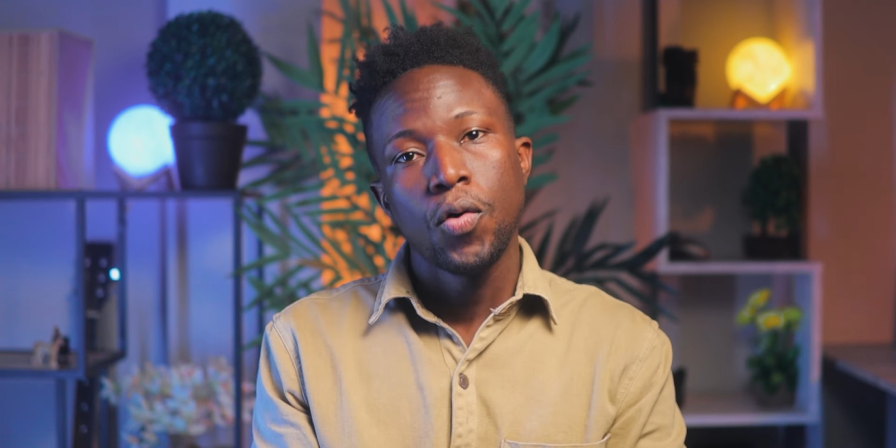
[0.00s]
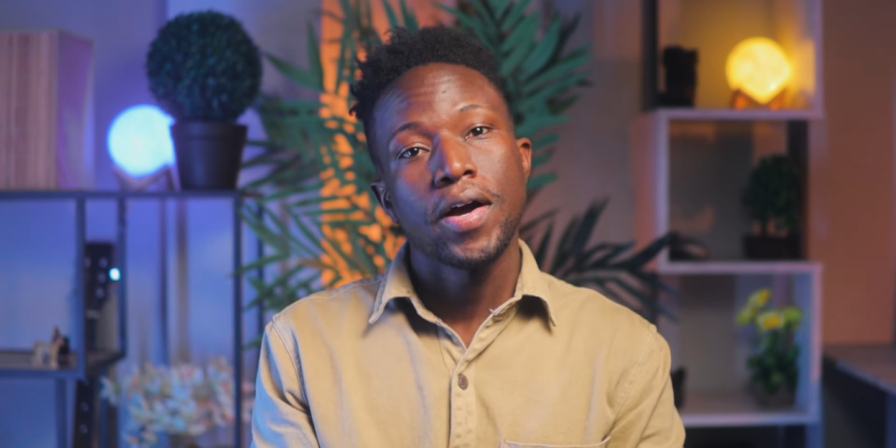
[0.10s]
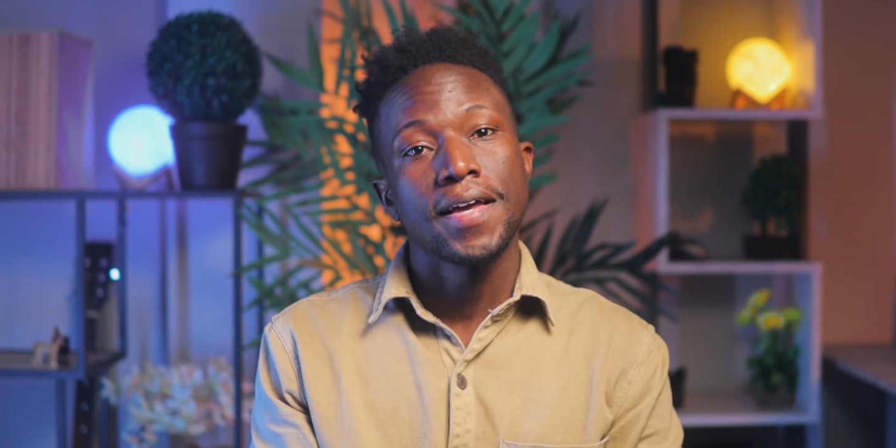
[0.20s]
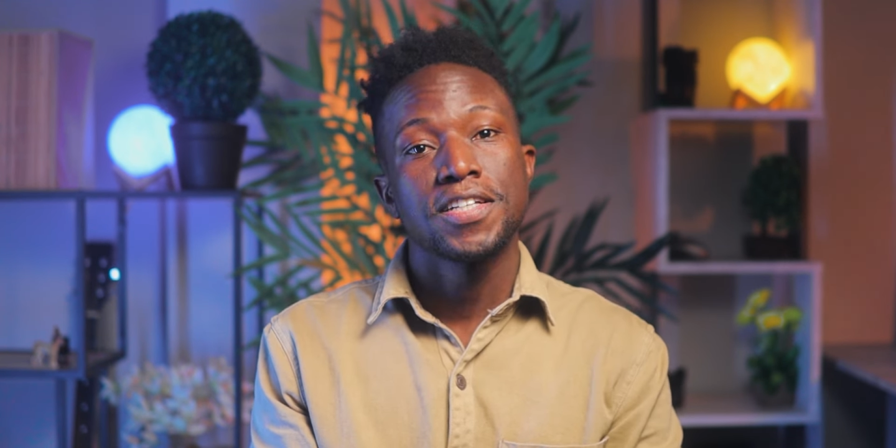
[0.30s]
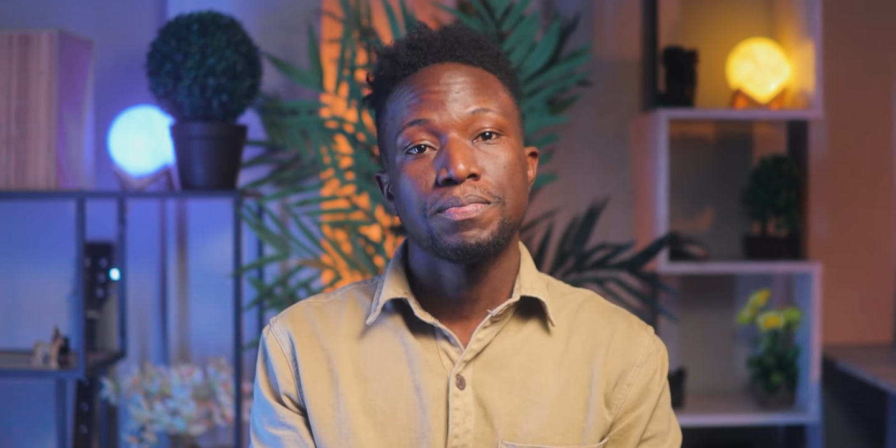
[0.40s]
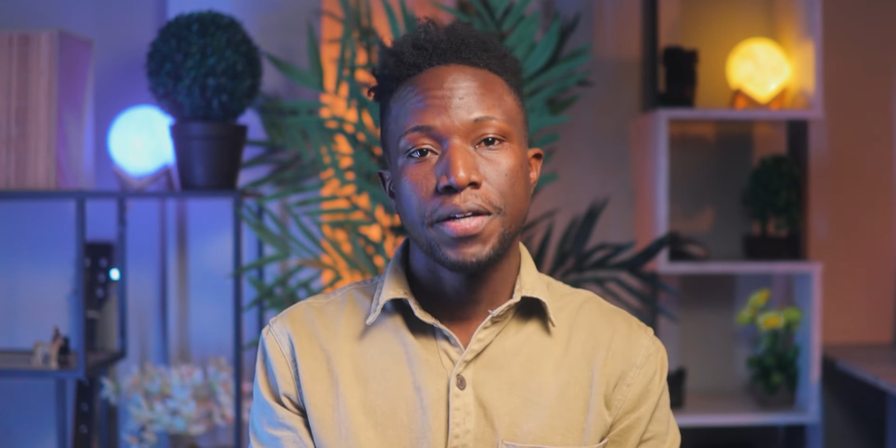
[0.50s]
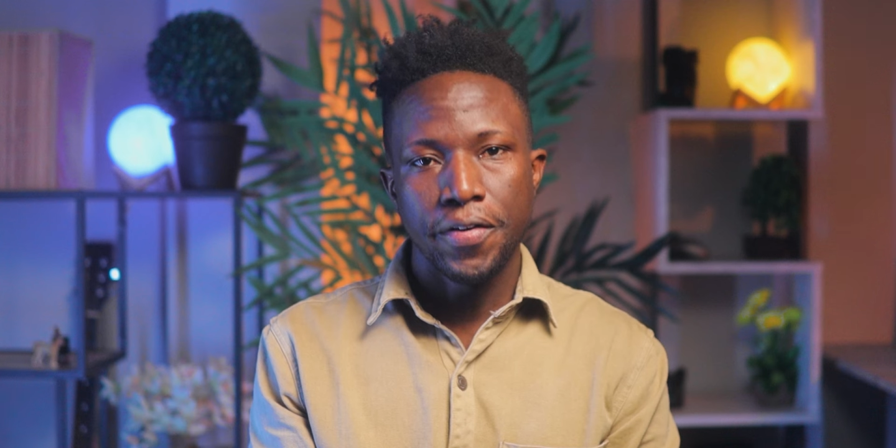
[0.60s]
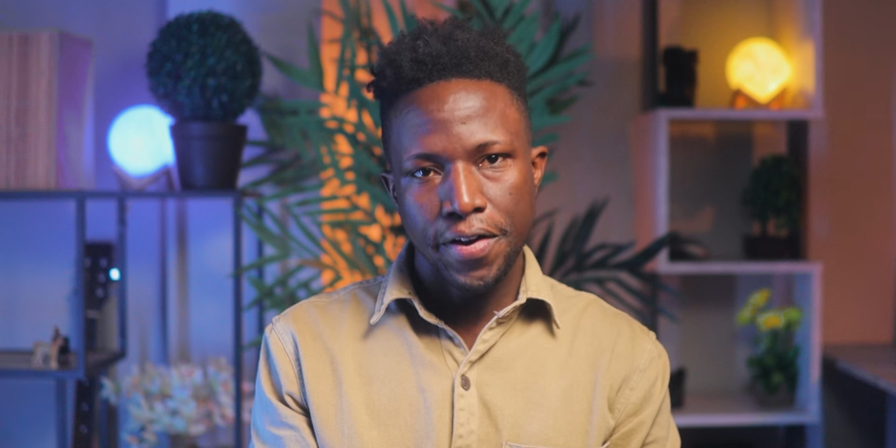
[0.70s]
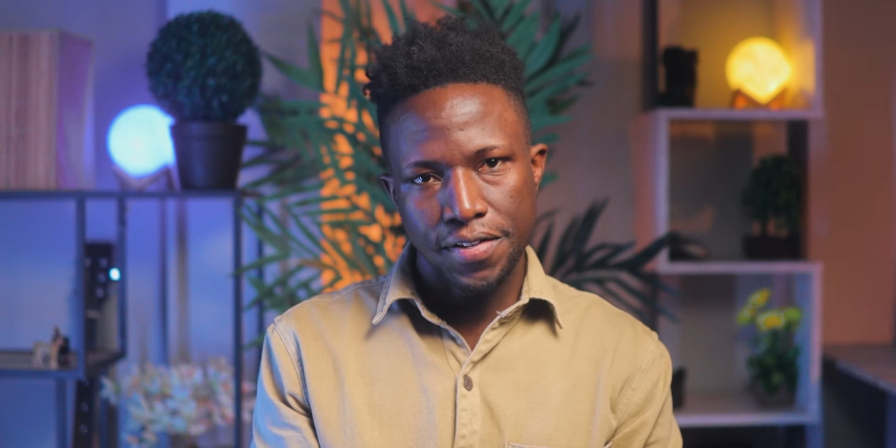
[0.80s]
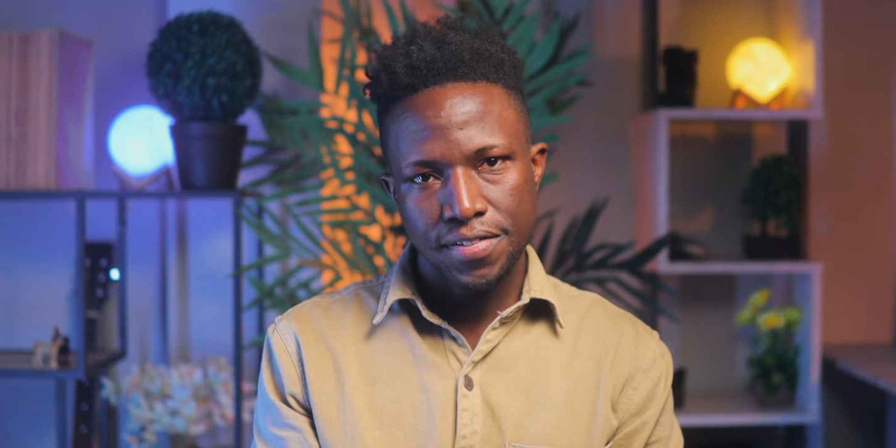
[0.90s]
work
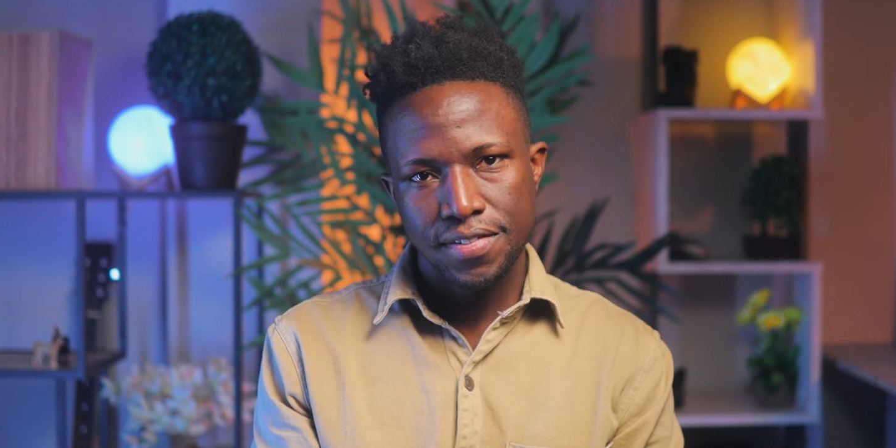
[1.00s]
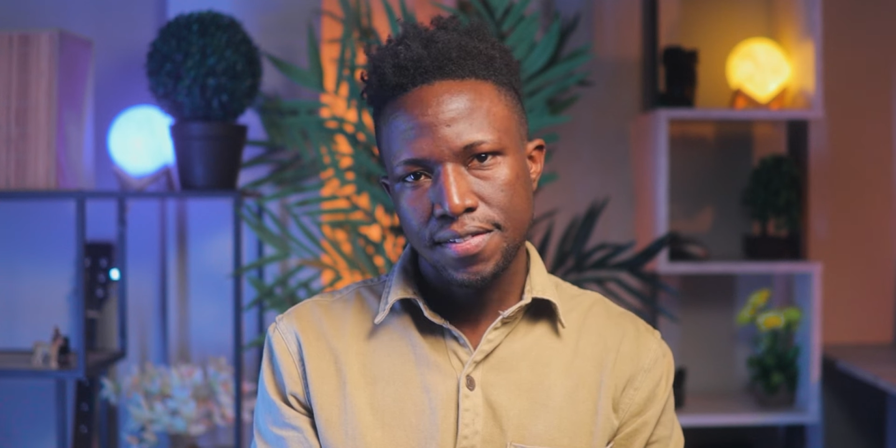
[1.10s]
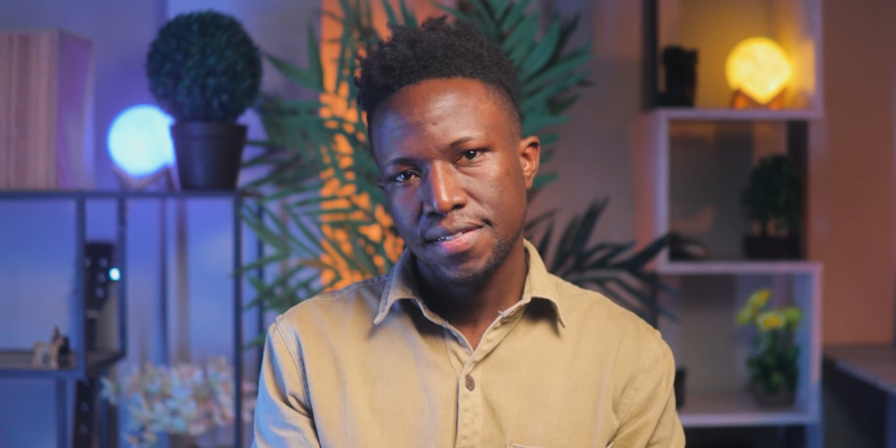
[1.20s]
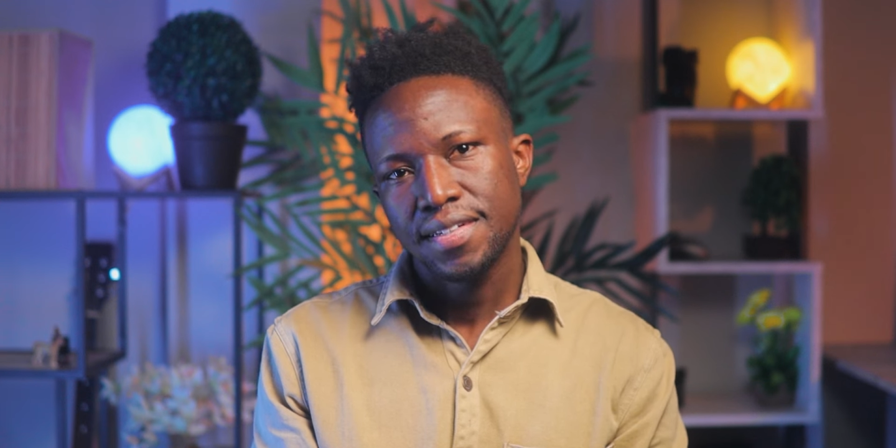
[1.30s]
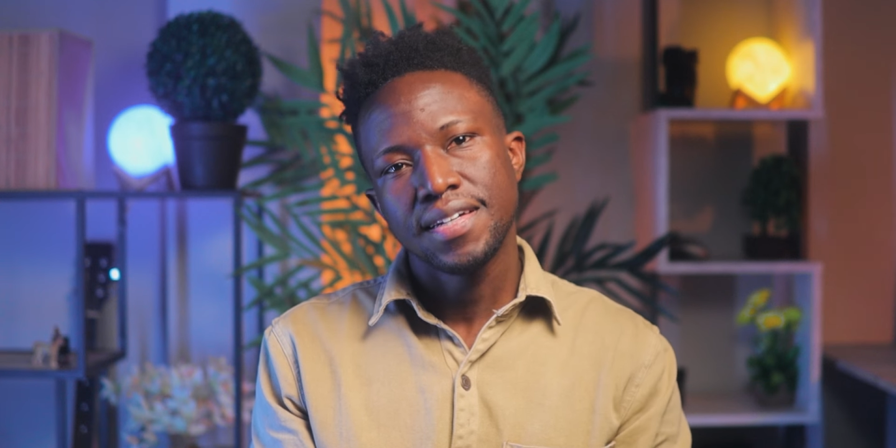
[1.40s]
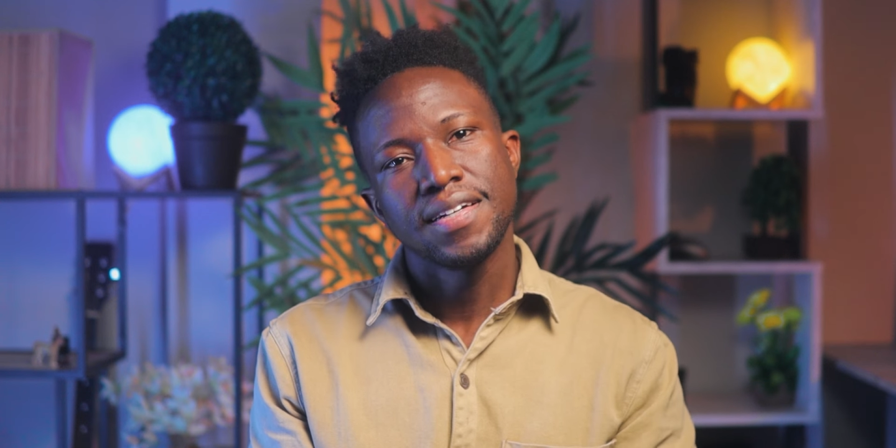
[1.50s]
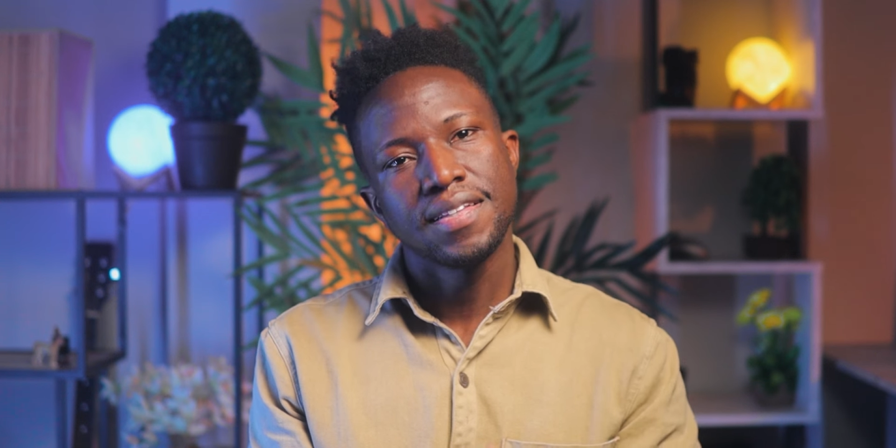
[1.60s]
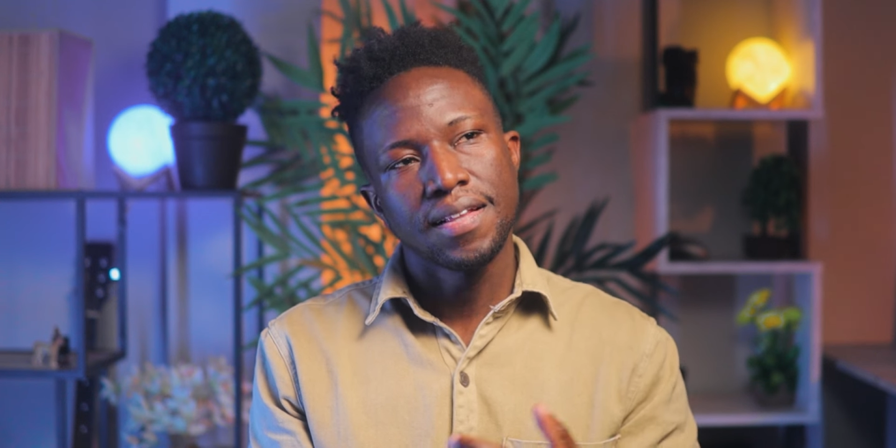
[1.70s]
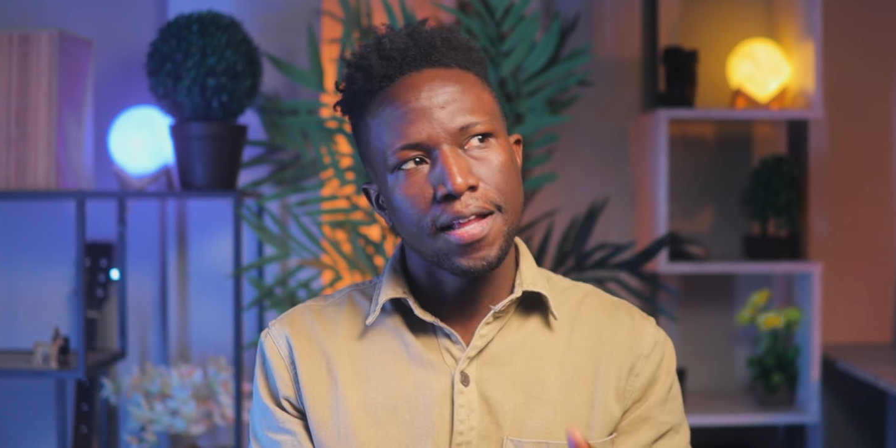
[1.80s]
experience, and the